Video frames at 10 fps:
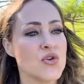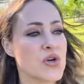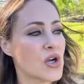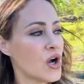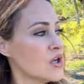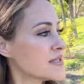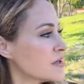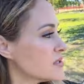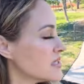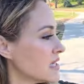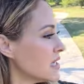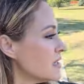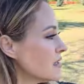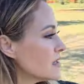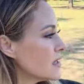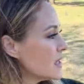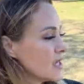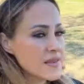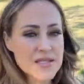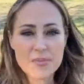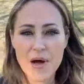You can also see in this